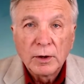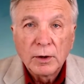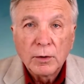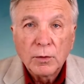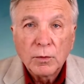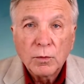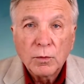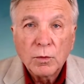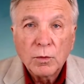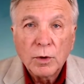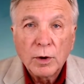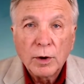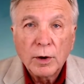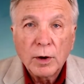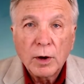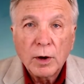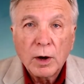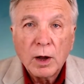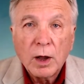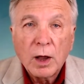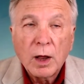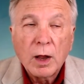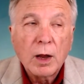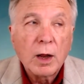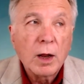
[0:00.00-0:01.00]
were
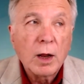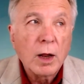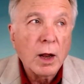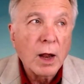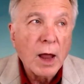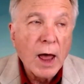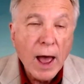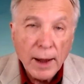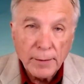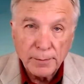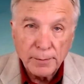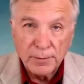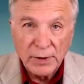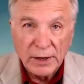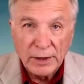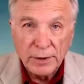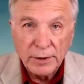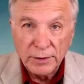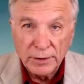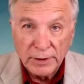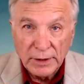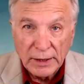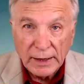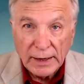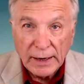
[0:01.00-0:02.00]
a lot
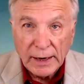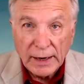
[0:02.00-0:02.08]
better than